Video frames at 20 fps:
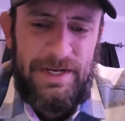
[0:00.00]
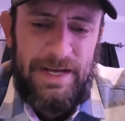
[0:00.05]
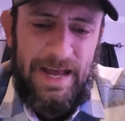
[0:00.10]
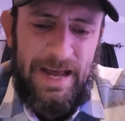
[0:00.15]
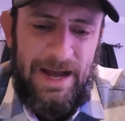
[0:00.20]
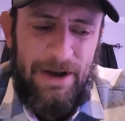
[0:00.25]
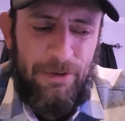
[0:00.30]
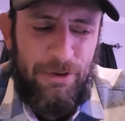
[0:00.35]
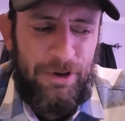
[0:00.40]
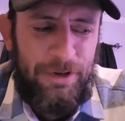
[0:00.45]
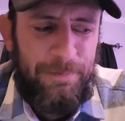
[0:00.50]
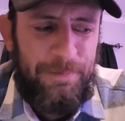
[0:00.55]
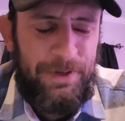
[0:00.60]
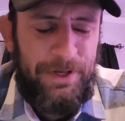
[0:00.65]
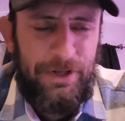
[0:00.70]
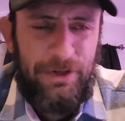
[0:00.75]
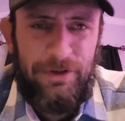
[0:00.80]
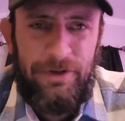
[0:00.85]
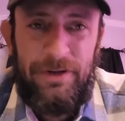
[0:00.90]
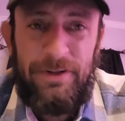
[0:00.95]
I would
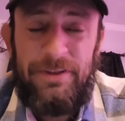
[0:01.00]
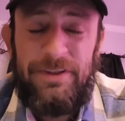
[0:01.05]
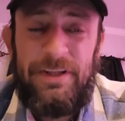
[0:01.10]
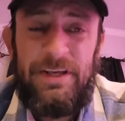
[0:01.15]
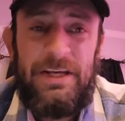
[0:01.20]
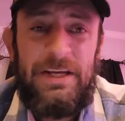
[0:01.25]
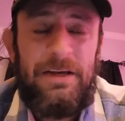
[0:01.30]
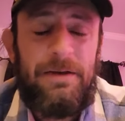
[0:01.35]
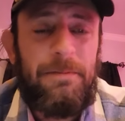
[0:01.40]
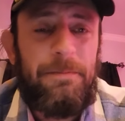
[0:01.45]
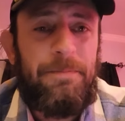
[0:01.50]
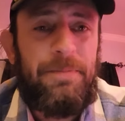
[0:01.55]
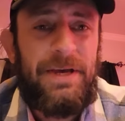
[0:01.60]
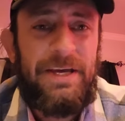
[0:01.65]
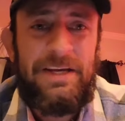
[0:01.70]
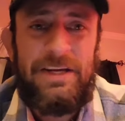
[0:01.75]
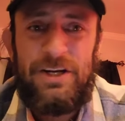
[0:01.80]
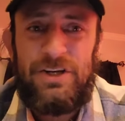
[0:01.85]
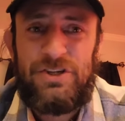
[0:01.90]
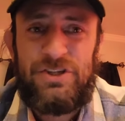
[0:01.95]
build the
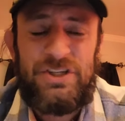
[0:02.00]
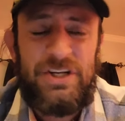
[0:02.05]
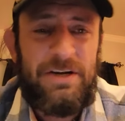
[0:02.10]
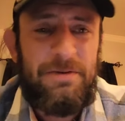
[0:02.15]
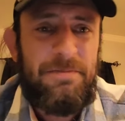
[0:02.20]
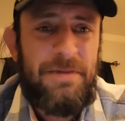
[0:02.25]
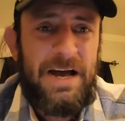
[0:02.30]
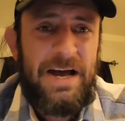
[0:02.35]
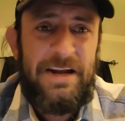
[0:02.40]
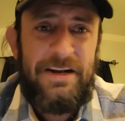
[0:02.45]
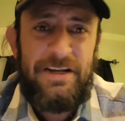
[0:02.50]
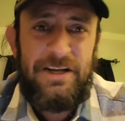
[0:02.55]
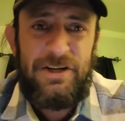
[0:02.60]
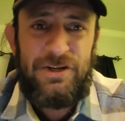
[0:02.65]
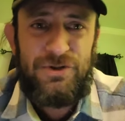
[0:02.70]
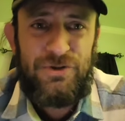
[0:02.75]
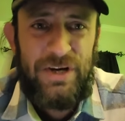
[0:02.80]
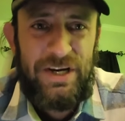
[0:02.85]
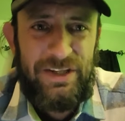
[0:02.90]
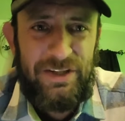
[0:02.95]
biggest and
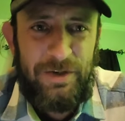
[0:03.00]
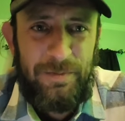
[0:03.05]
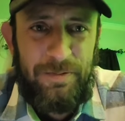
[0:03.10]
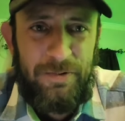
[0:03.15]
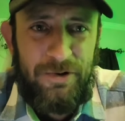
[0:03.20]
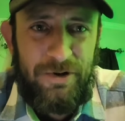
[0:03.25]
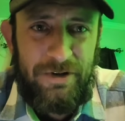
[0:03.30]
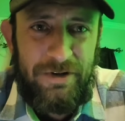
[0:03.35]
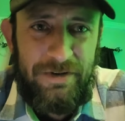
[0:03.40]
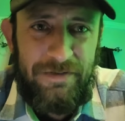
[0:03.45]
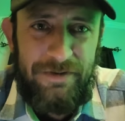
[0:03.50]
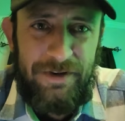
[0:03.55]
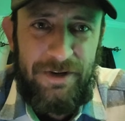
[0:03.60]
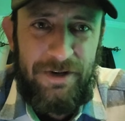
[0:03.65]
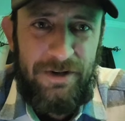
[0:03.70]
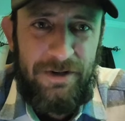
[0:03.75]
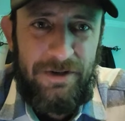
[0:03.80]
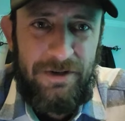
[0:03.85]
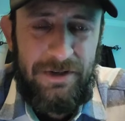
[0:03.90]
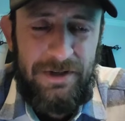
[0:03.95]
mightiest trailer park of
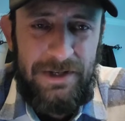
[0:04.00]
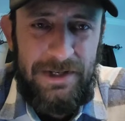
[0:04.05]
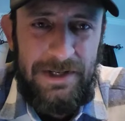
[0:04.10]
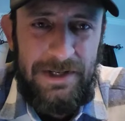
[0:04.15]
all.